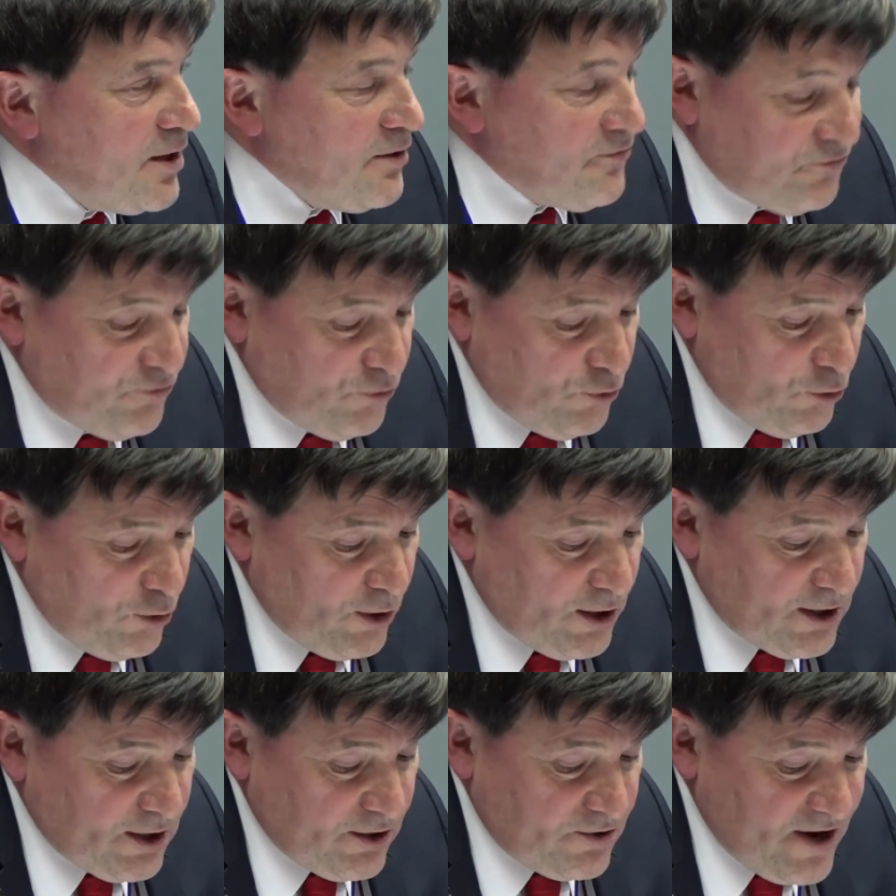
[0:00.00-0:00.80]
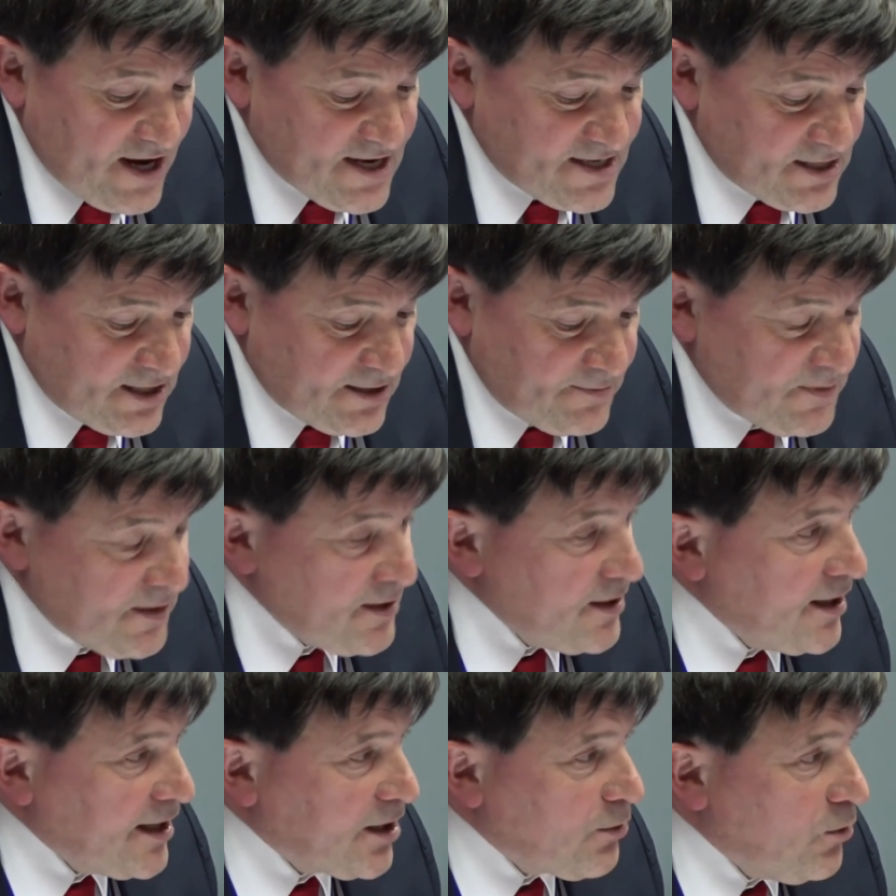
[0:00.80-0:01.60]
for greater
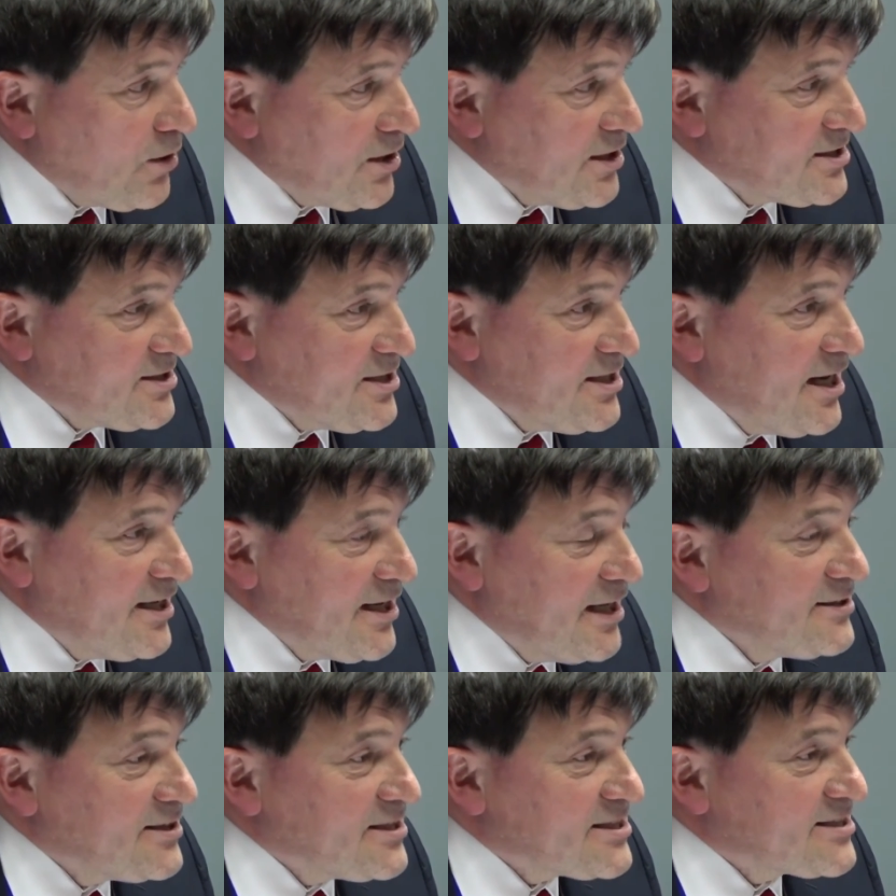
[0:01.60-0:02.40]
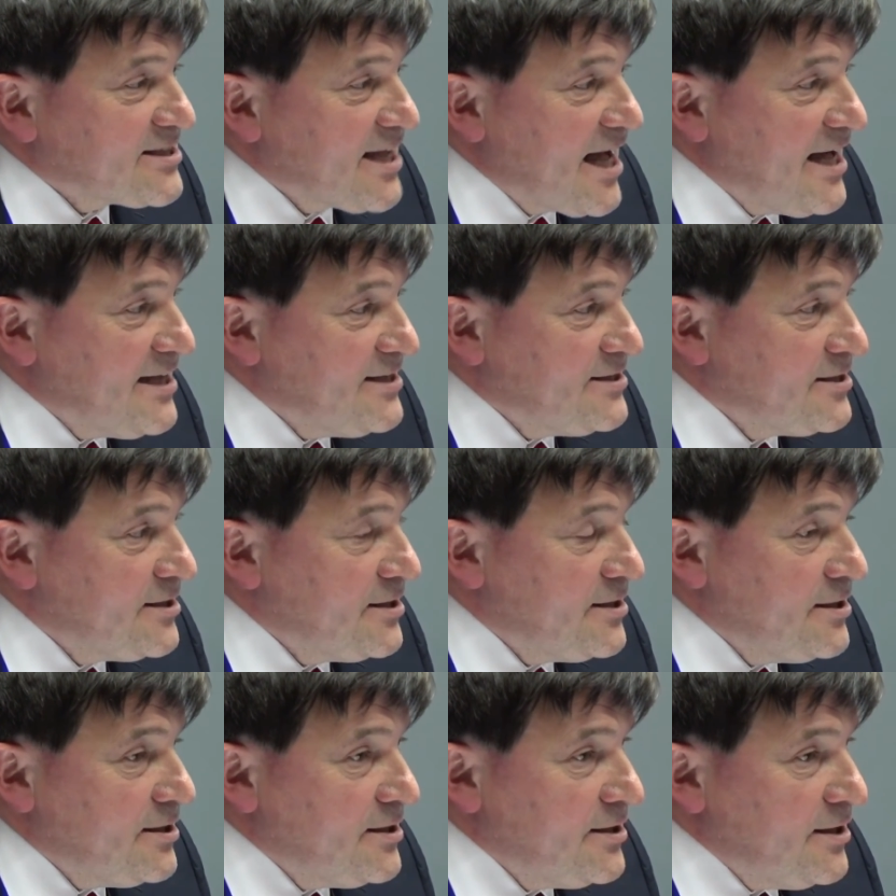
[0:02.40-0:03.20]
equality, and understand
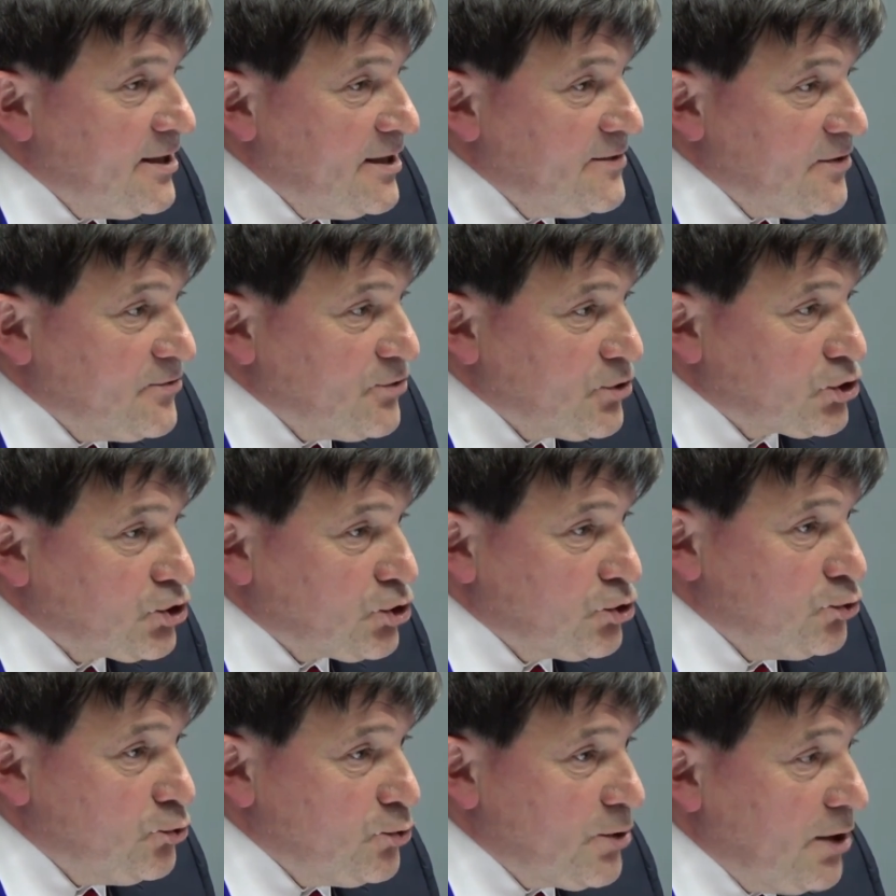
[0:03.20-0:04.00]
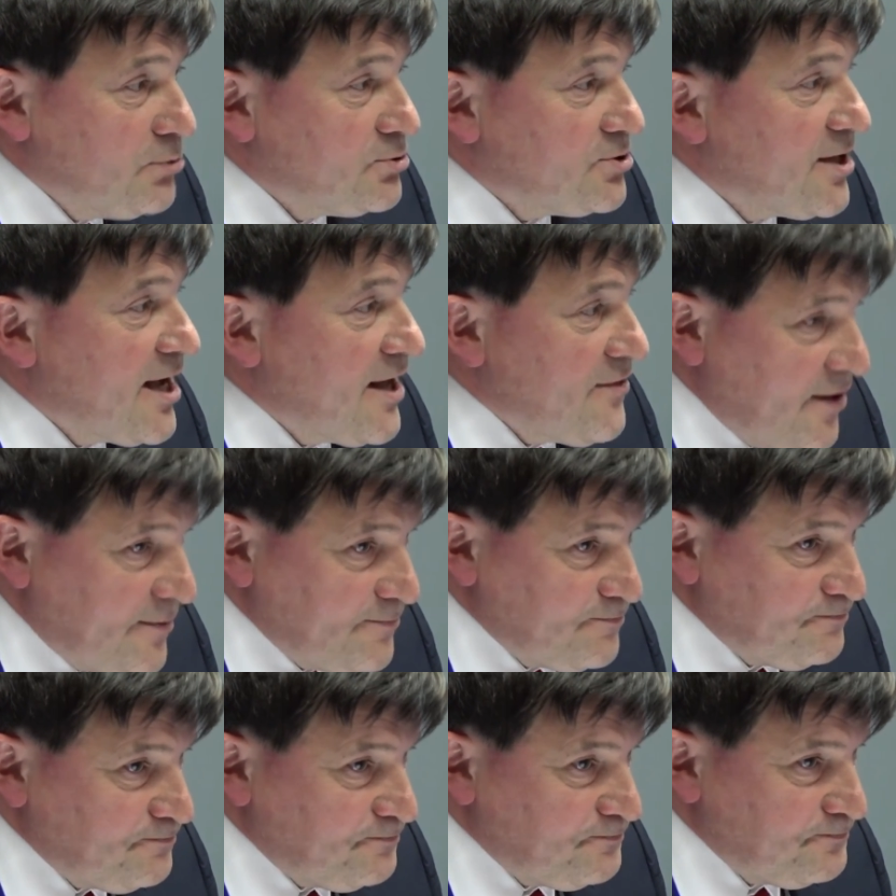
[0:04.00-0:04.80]
that the two go together.
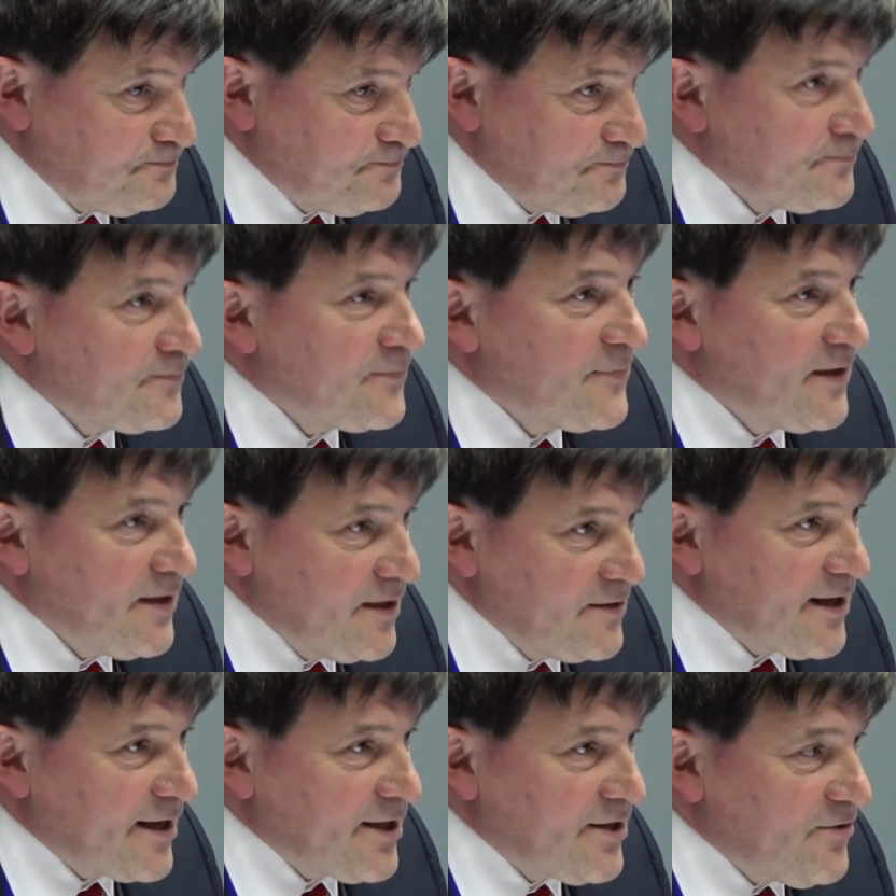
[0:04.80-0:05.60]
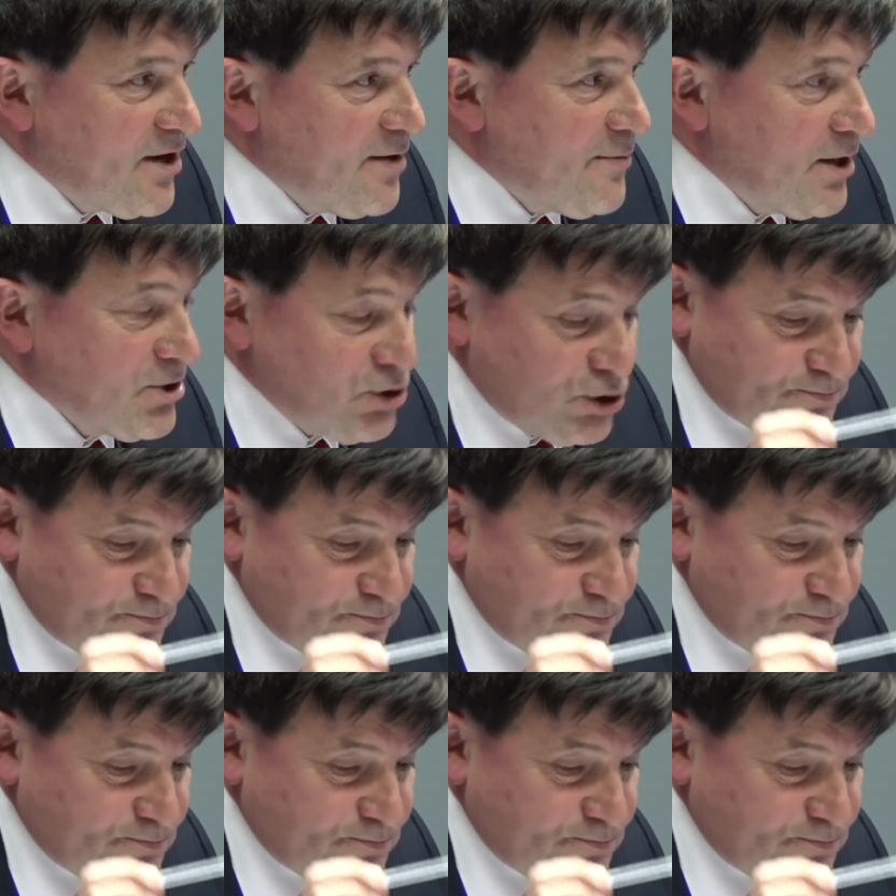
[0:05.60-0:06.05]
Thank you very much.